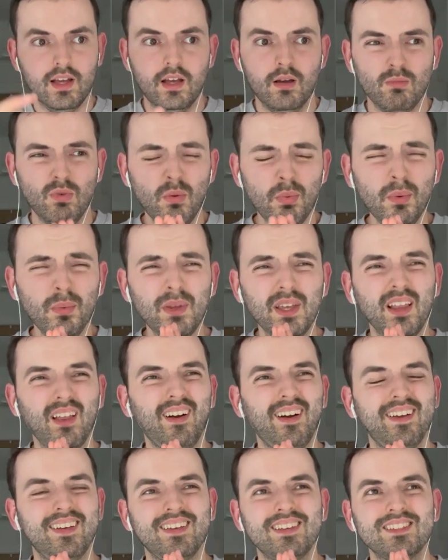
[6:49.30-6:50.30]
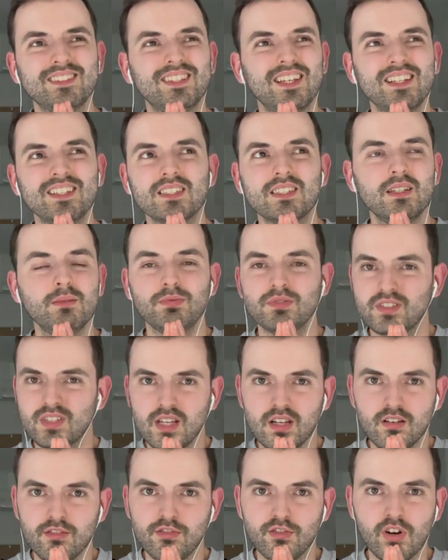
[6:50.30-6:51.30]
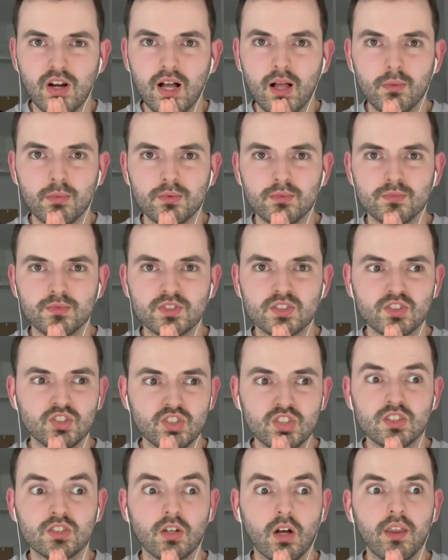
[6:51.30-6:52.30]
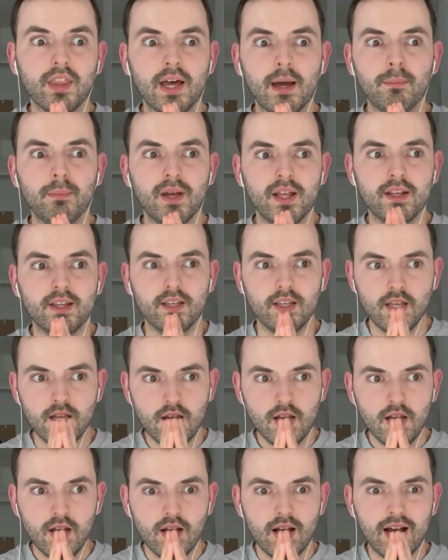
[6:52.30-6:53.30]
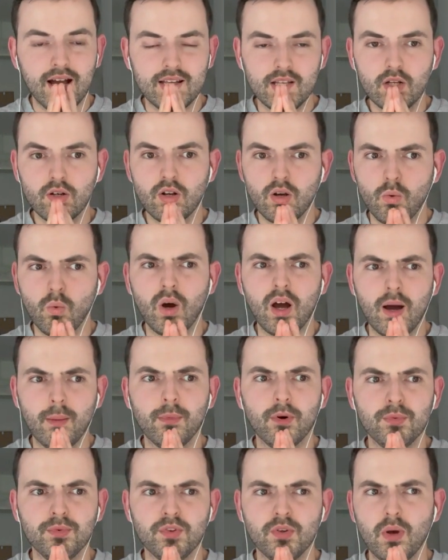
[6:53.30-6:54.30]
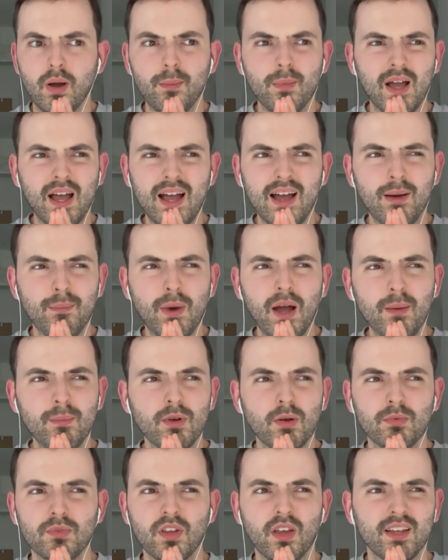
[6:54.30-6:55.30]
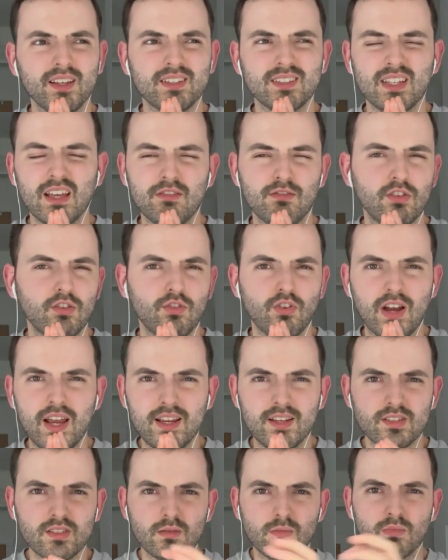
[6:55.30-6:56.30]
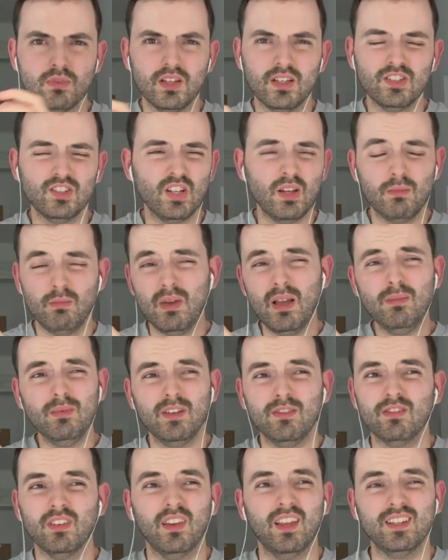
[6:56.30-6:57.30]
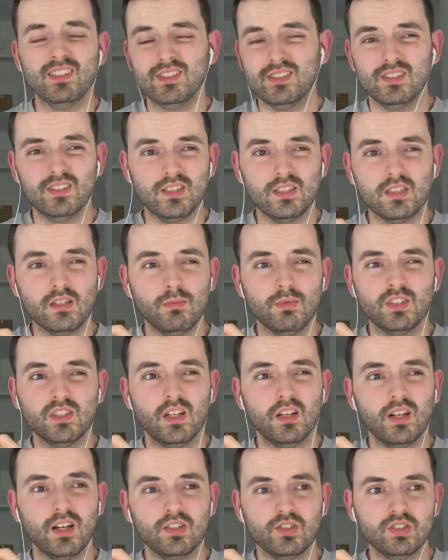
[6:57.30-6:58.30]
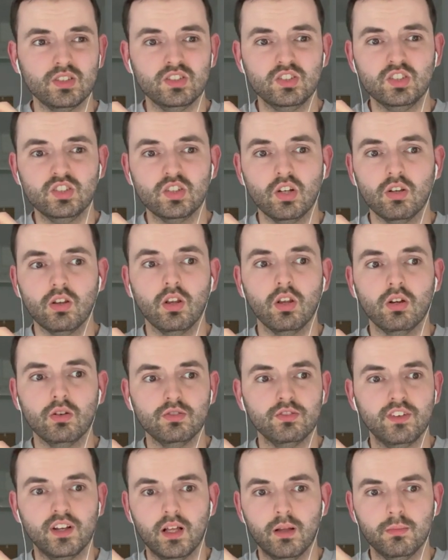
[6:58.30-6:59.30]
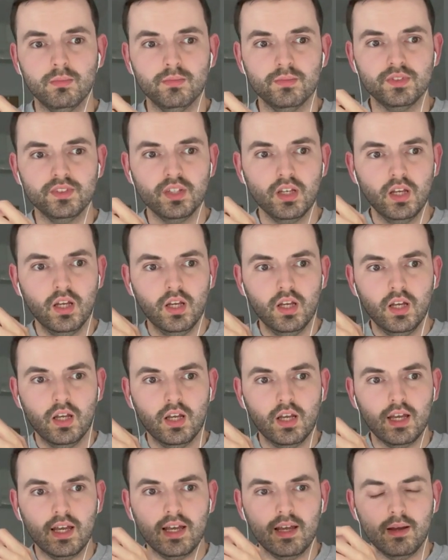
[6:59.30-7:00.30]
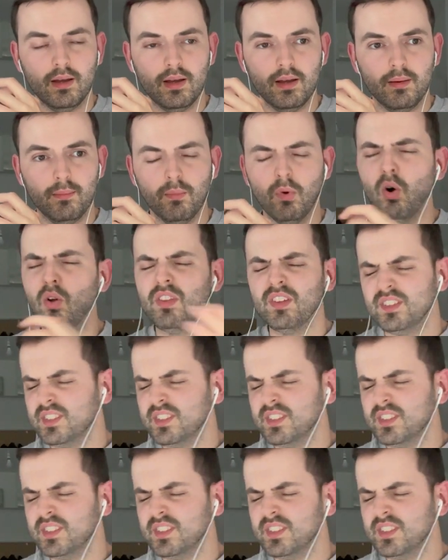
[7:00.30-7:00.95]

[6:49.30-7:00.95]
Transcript: probably like 60% of her albums, because she's got that many. I don't know what I'm up to. I might be up to like 7 or 8 or something. It may be even less than 60%, actually. She's got loads of albums. More than